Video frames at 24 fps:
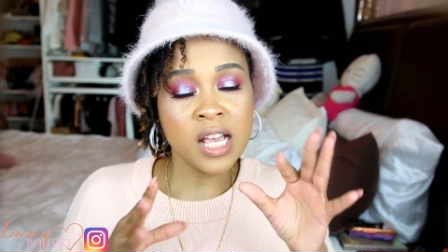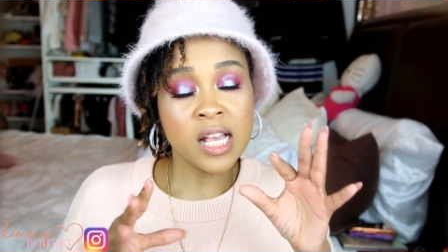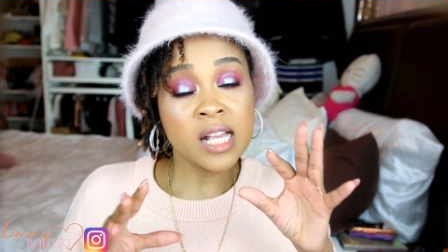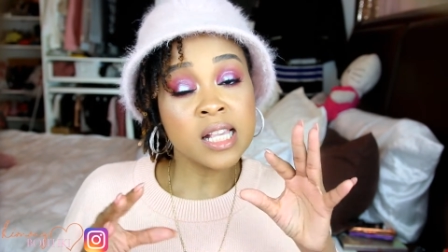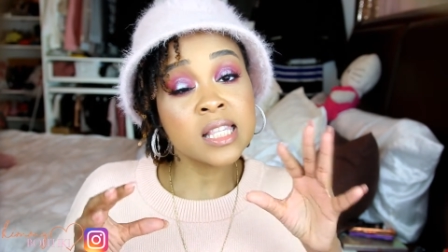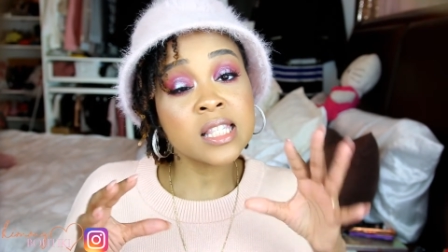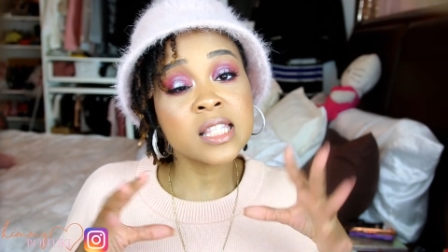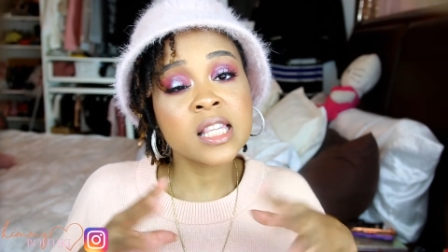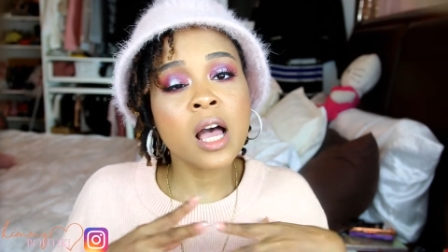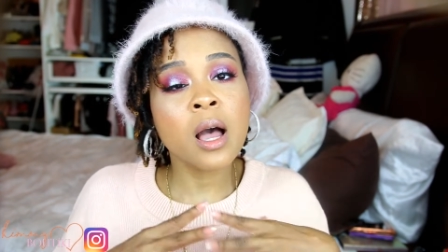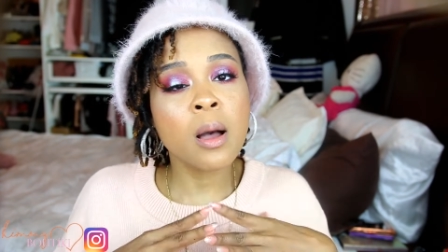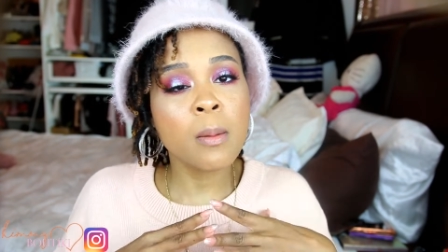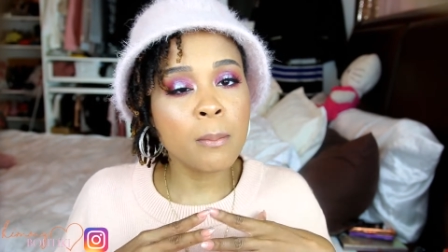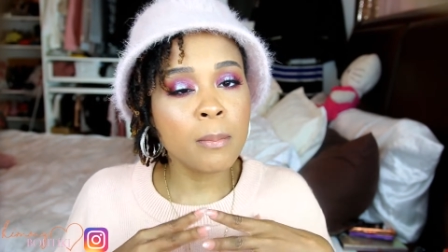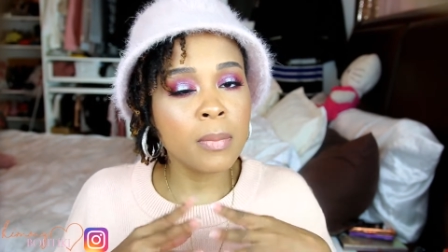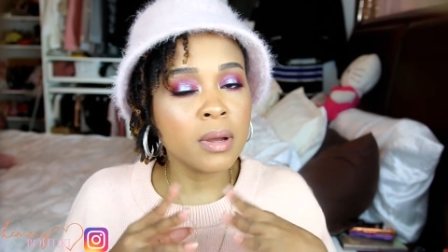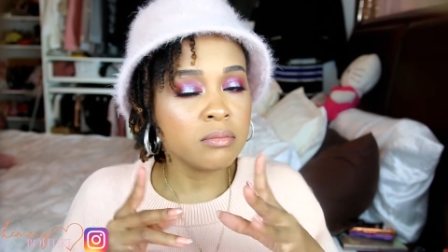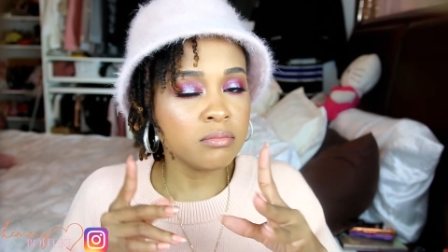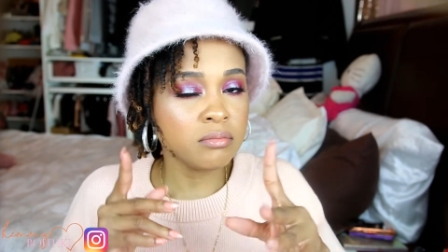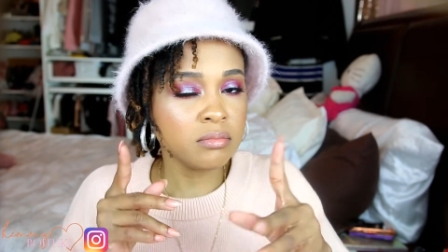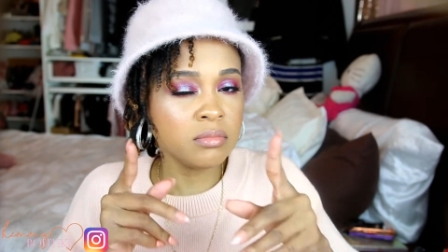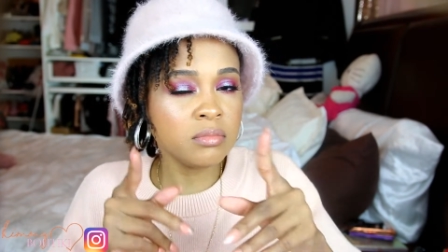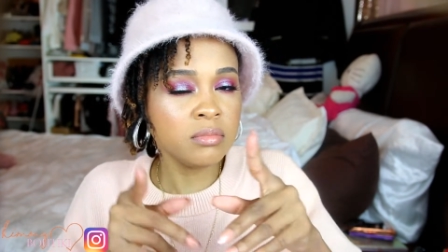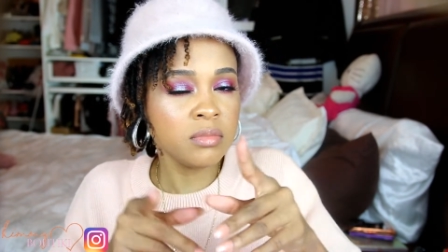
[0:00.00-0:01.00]
some,
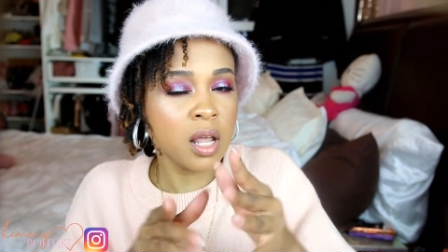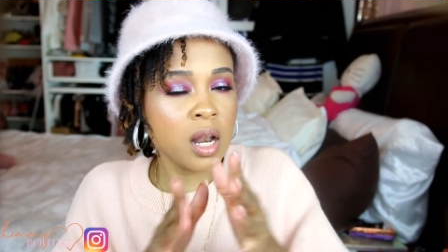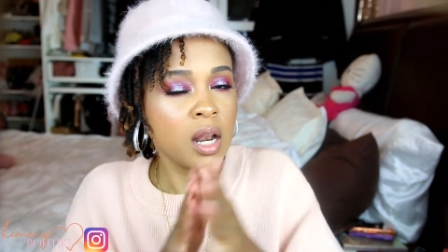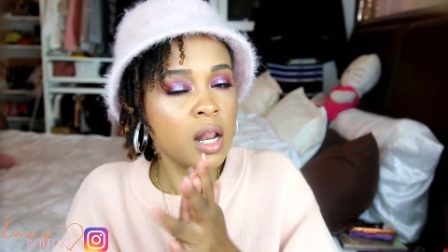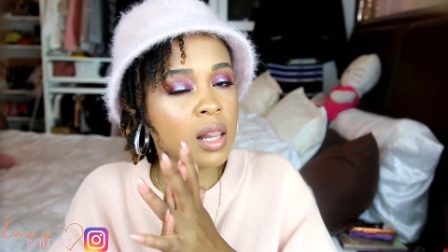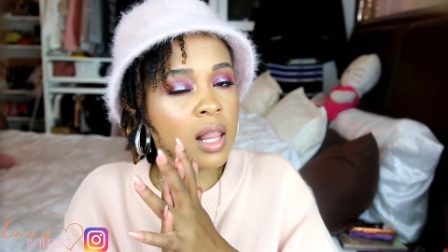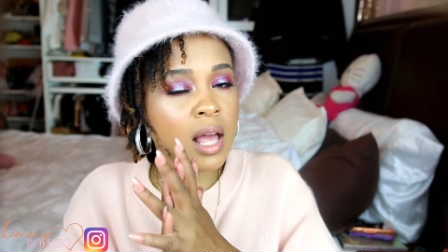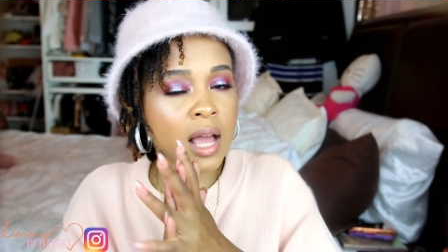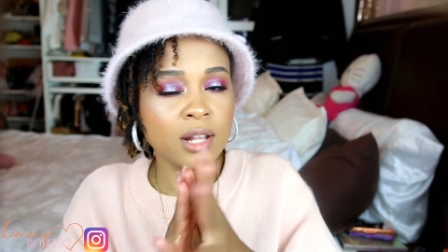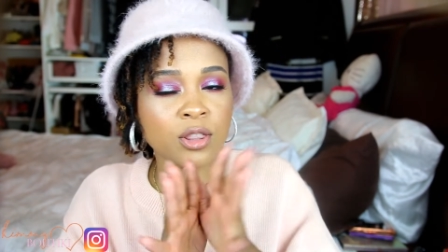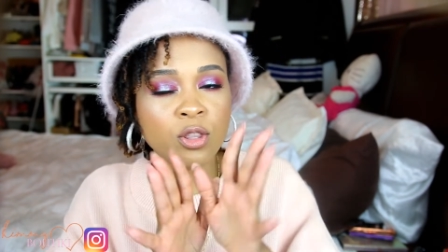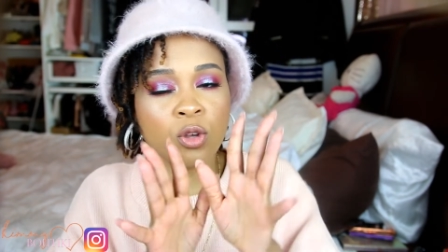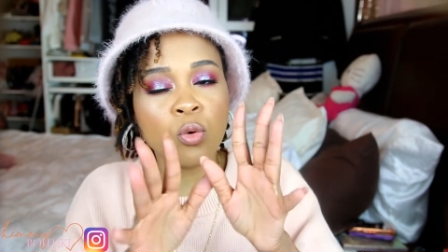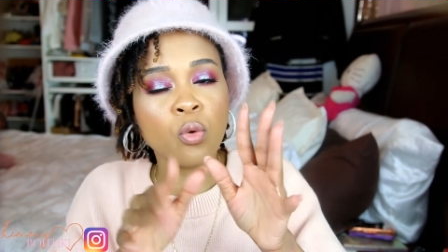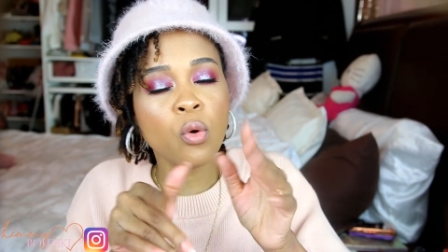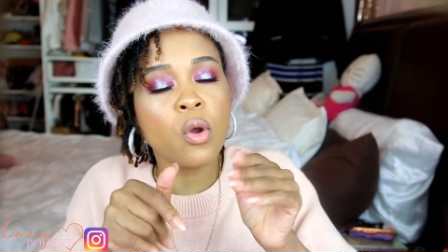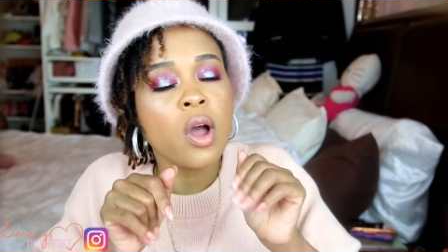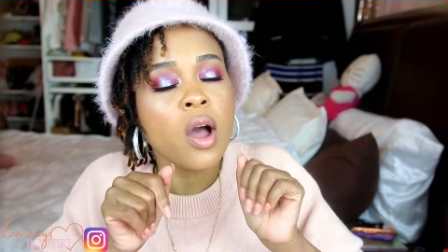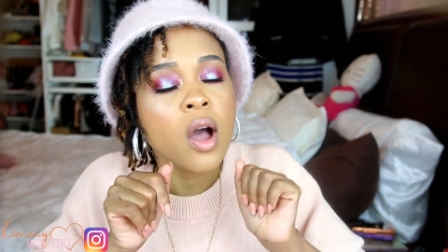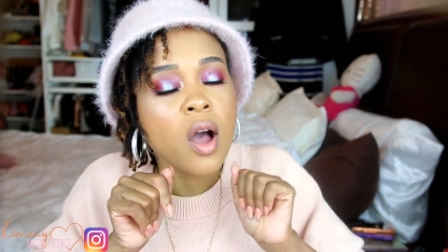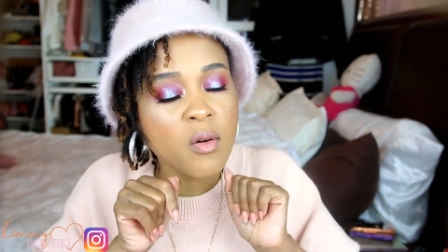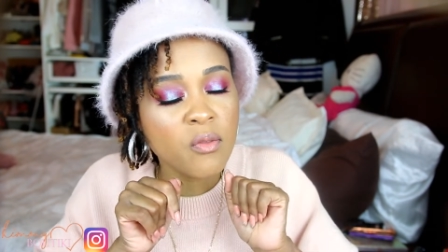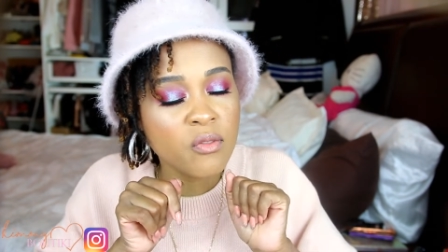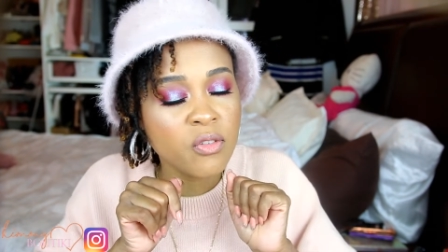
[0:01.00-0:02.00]
not a lot, don't
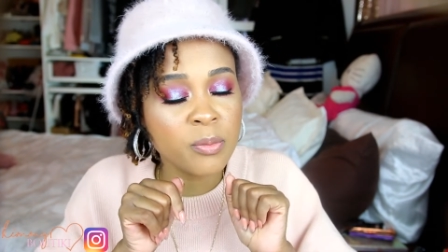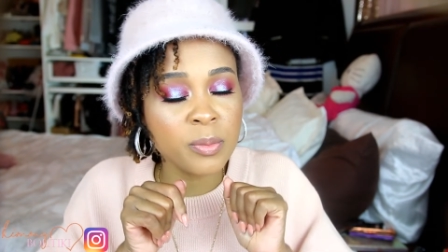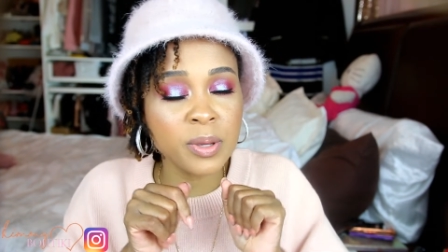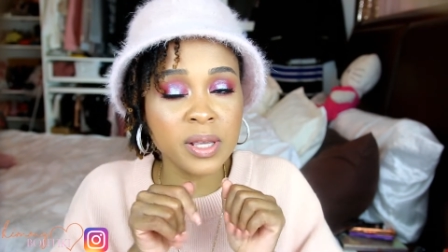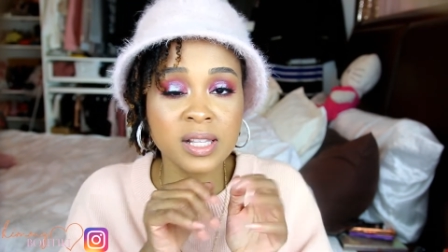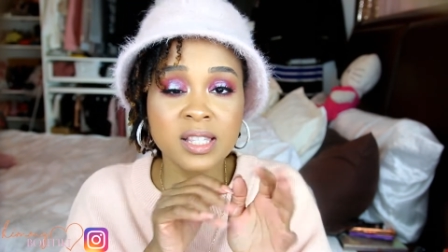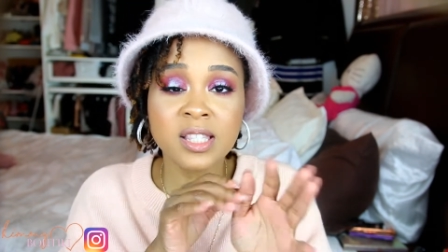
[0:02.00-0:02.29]
come for me.